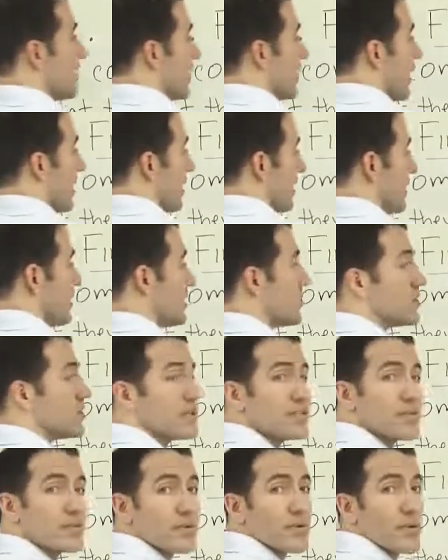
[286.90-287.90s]

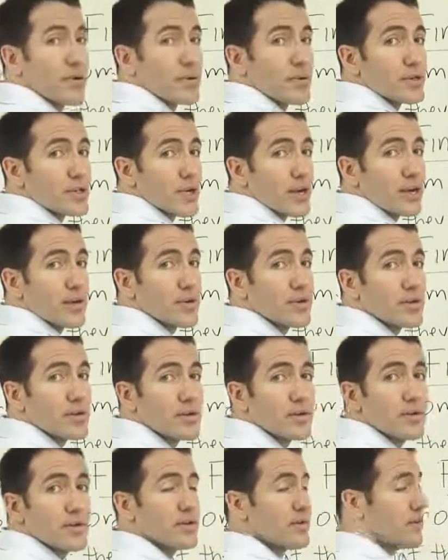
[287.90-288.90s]
violations through OSHA.
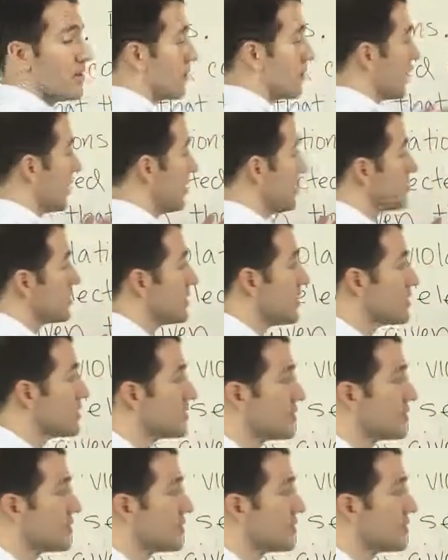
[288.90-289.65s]
Okay, so that's